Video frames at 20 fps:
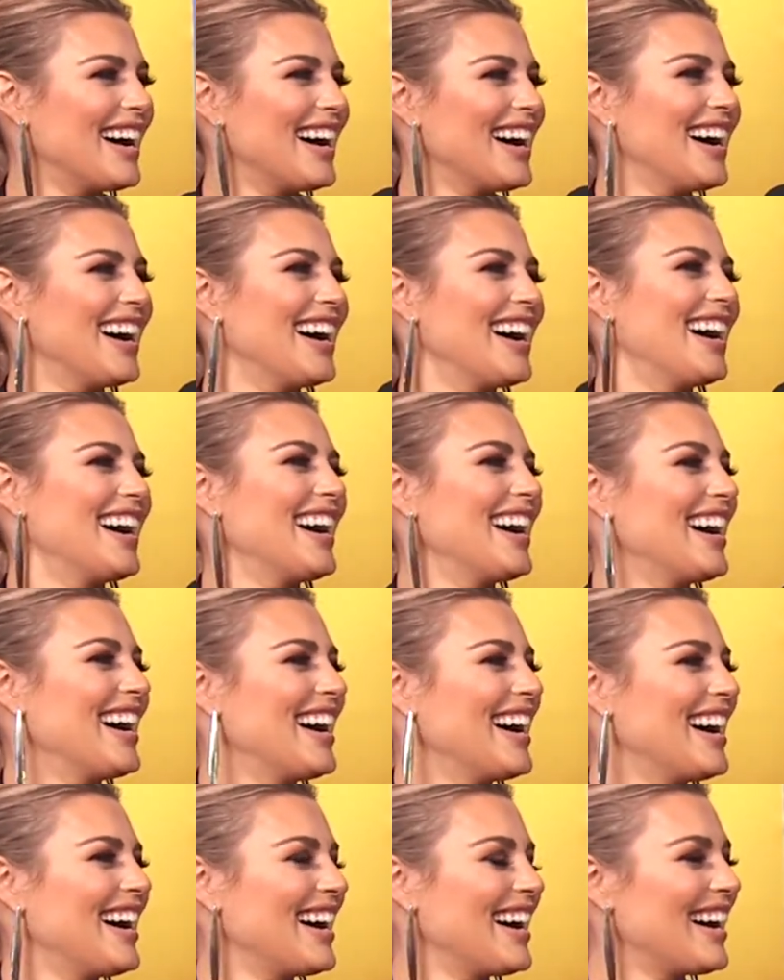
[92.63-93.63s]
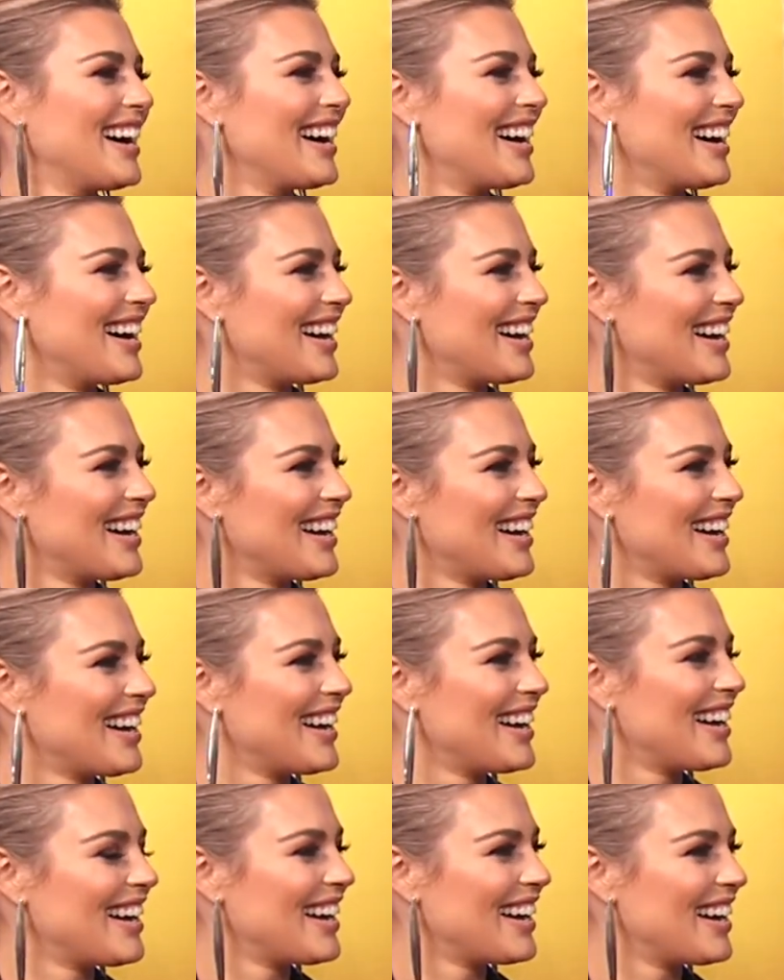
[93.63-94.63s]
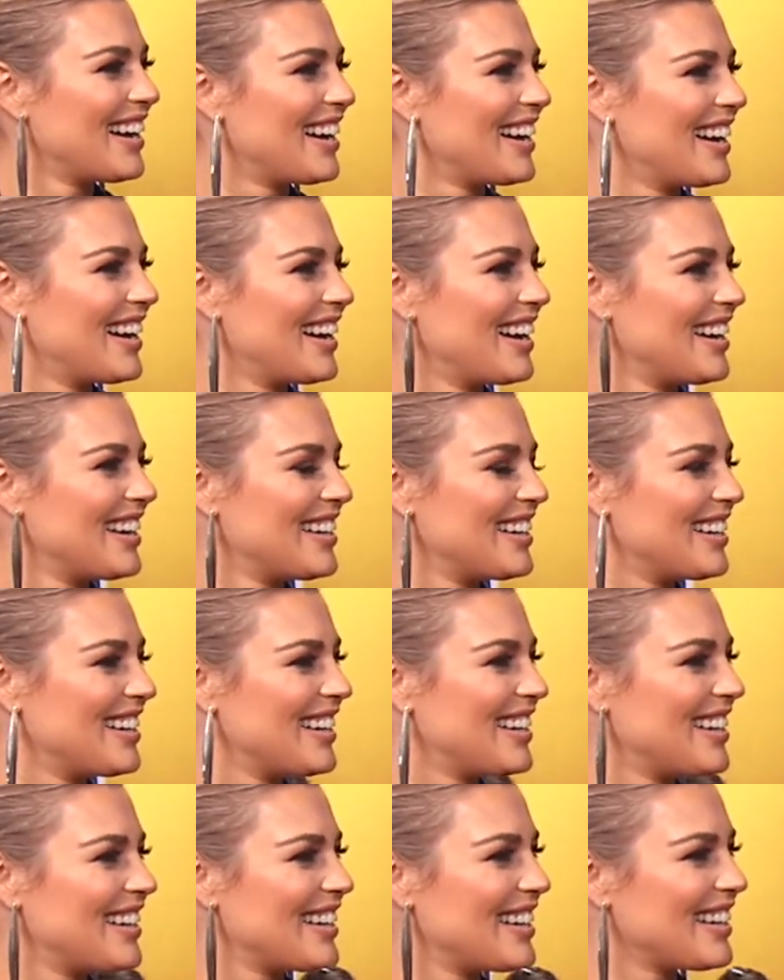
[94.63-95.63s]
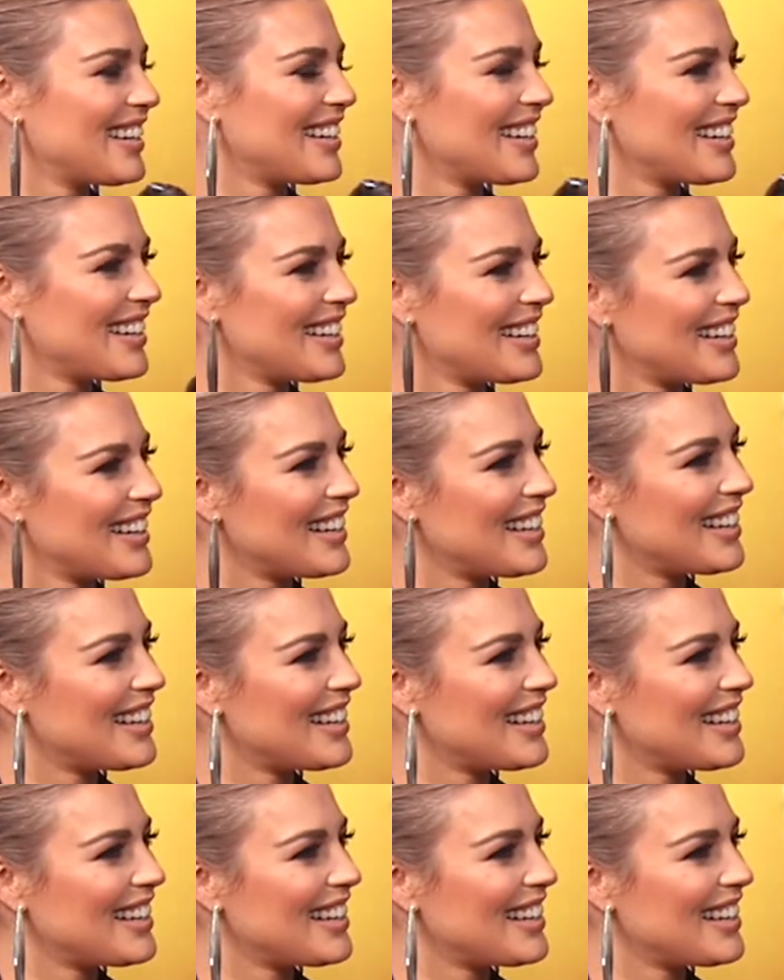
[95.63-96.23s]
This person isn't speaking.